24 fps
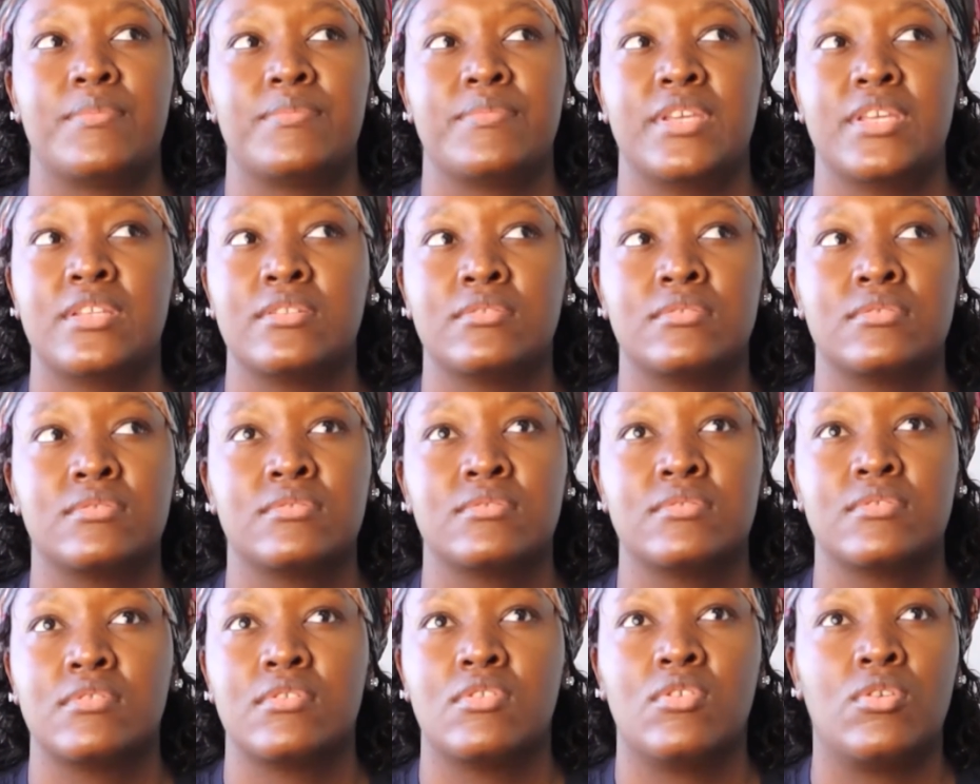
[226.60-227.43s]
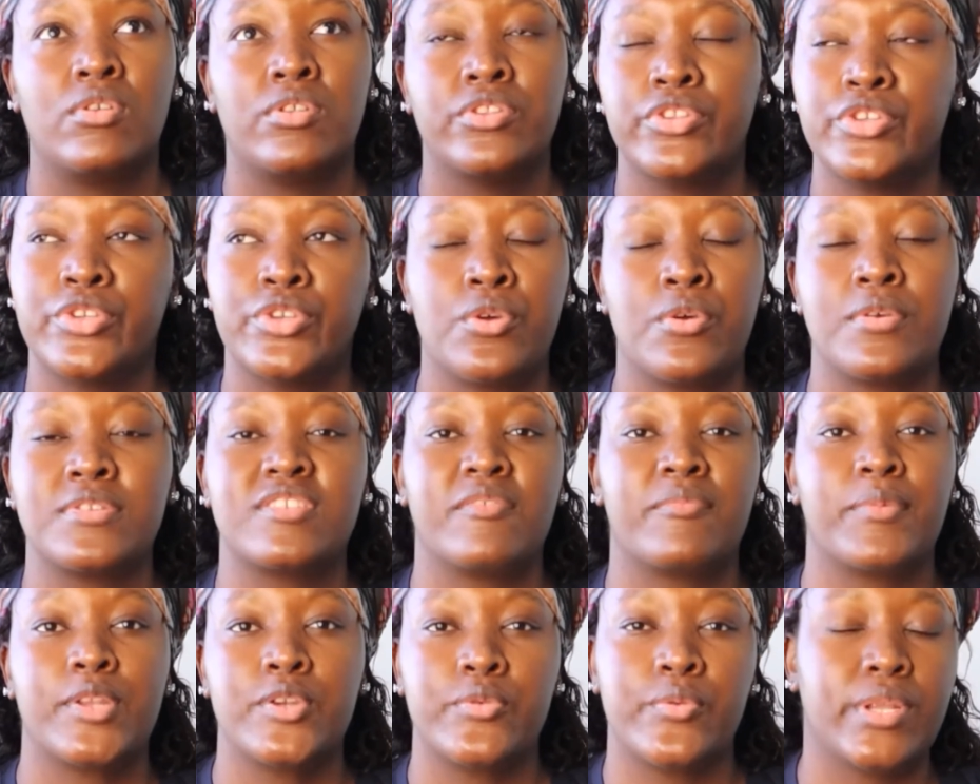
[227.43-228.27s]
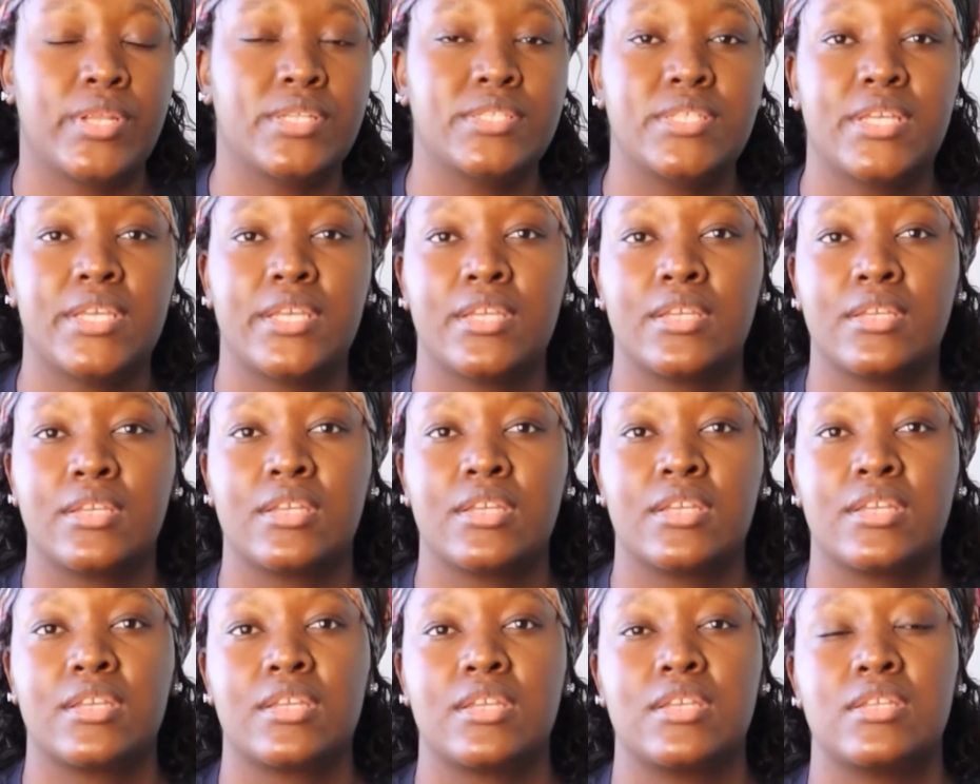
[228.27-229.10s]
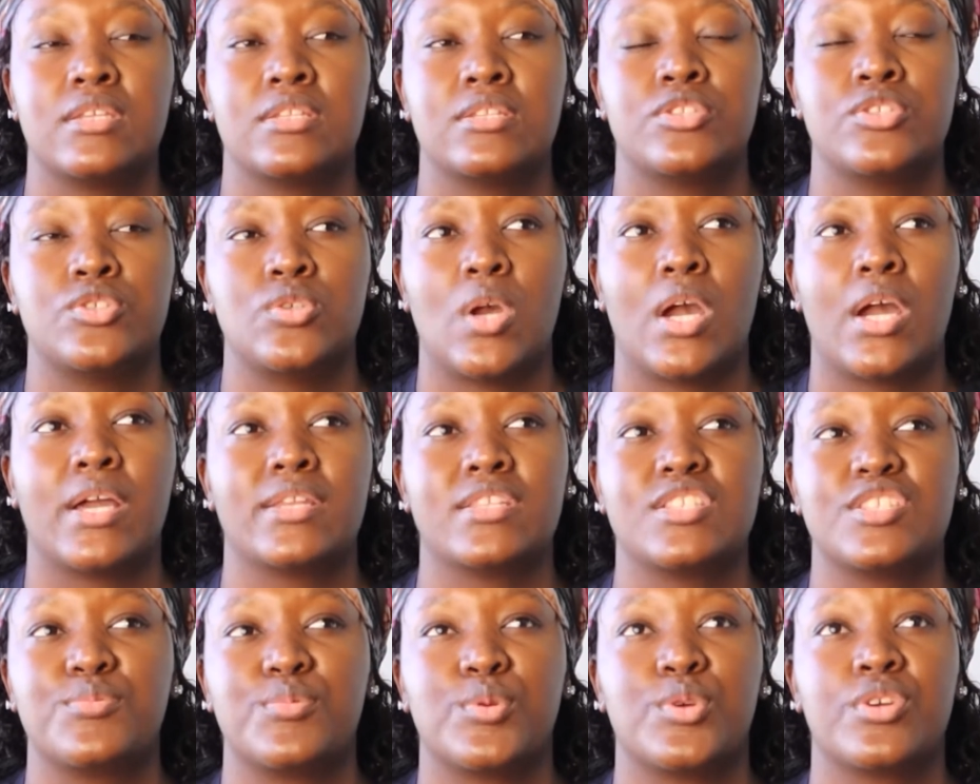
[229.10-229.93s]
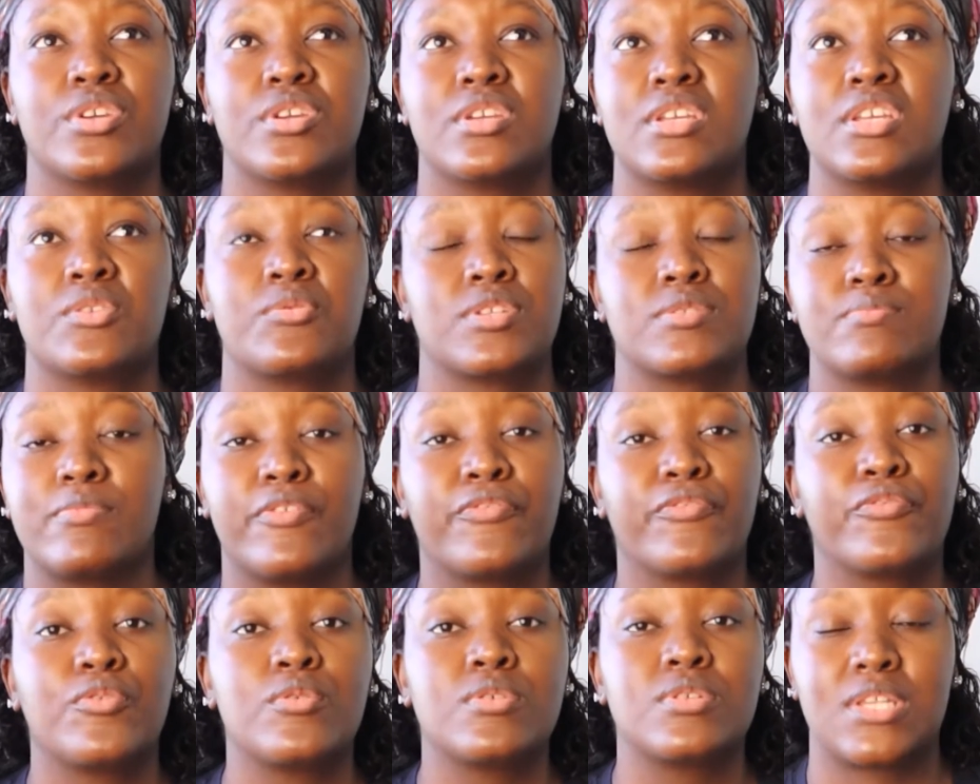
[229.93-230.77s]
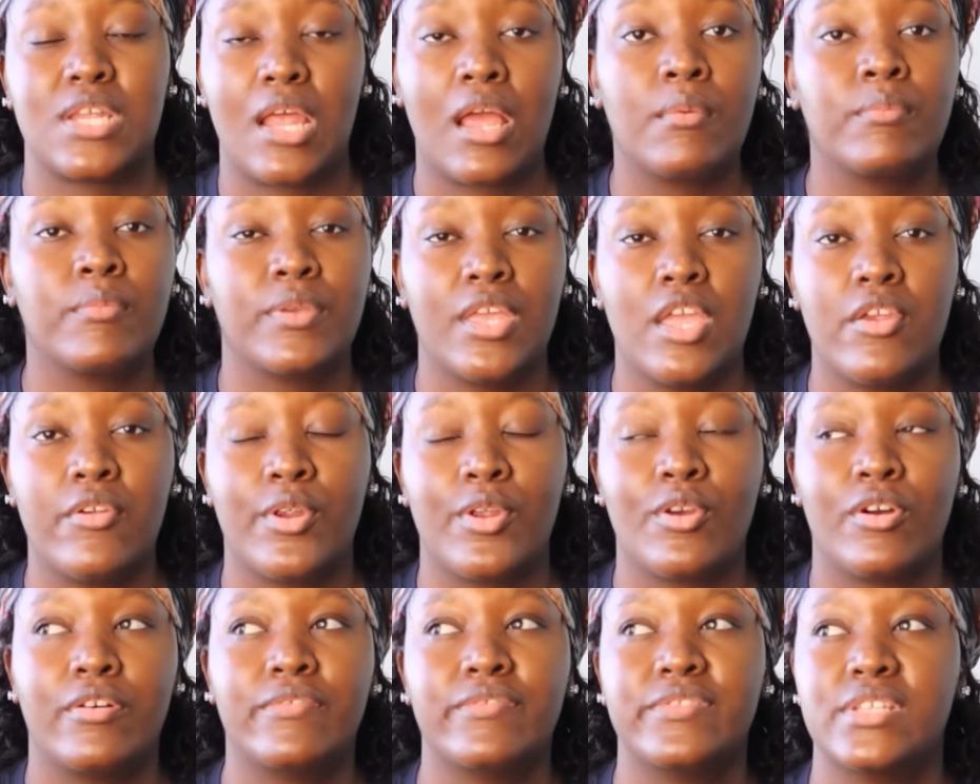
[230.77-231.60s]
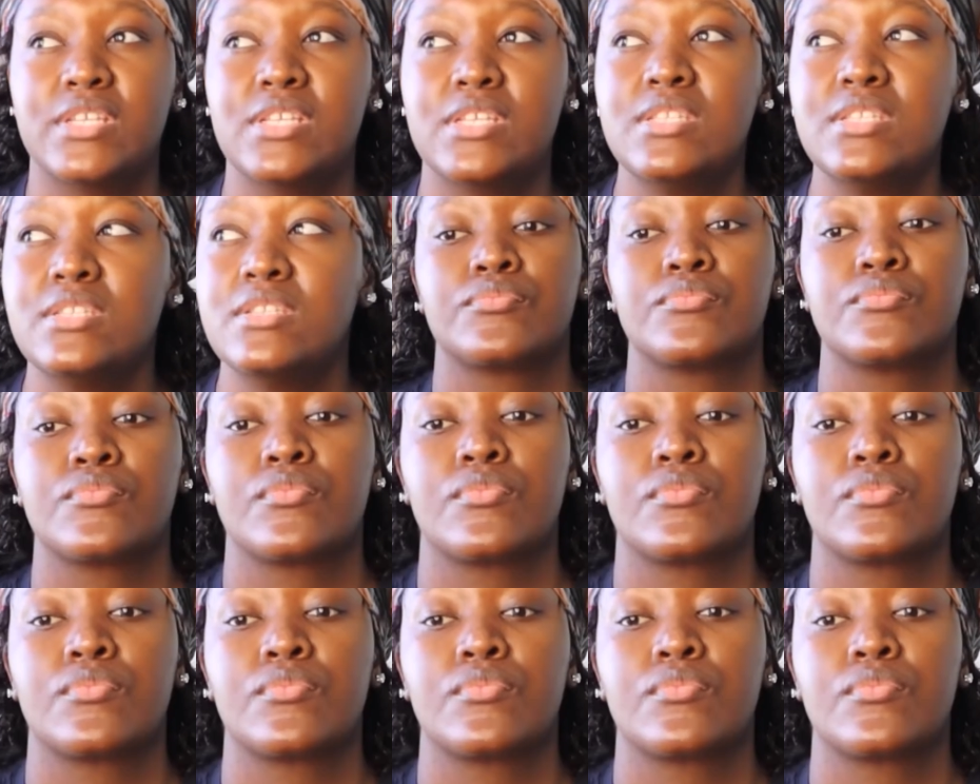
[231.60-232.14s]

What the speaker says: in all the years I've been renting in Johannesburg. It was my first time hearing of this.